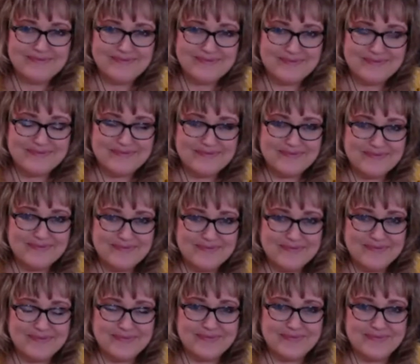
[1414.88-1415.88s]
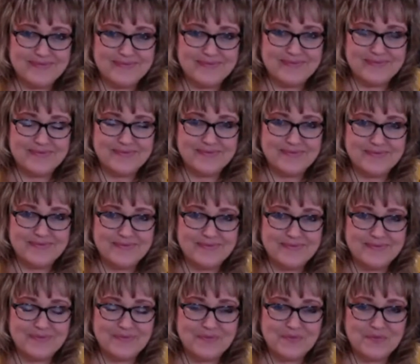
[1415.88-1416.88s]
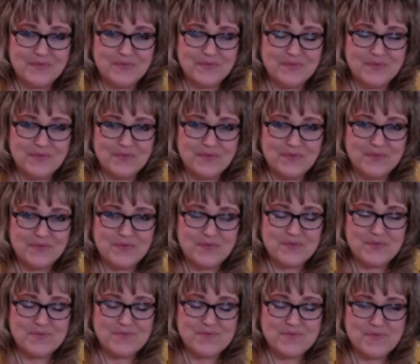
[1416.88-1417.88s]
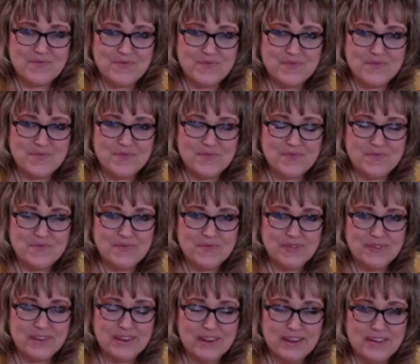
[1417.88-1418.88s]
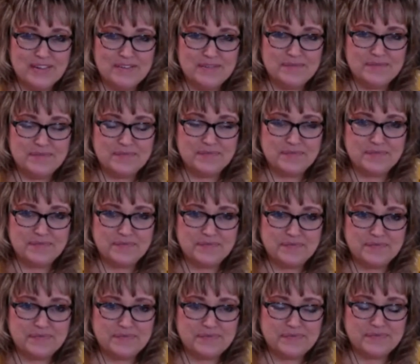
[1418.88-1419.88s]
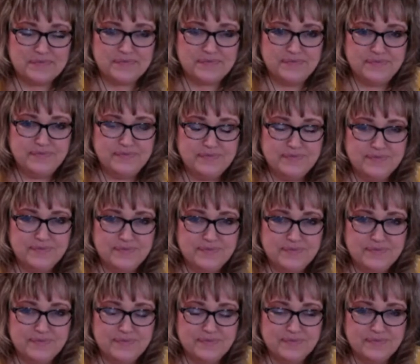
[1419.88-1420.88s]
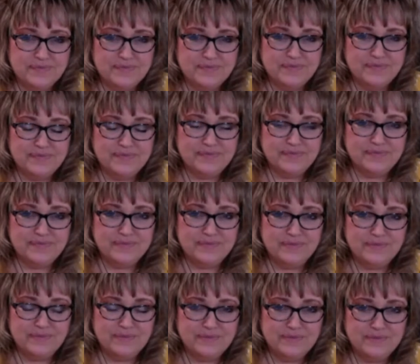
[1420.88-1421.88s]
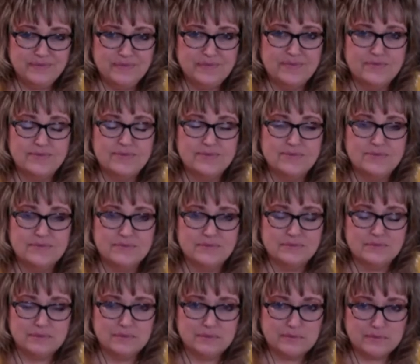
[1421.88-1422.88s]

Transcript: This person isn't speaking.